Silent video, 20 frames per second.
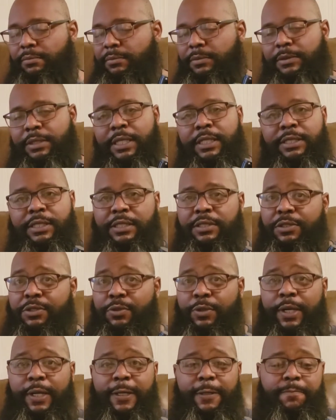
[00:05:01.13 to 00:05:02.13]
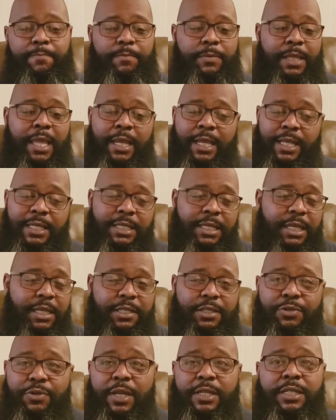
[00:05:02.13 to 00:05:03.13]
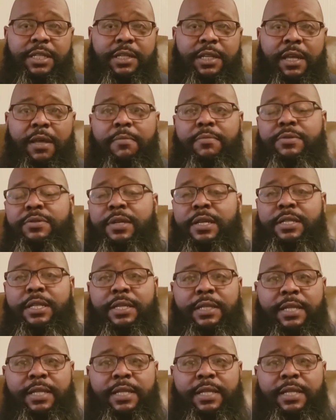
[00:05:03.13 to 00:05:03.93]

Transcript: this is great. Like I said, dress it up, dress it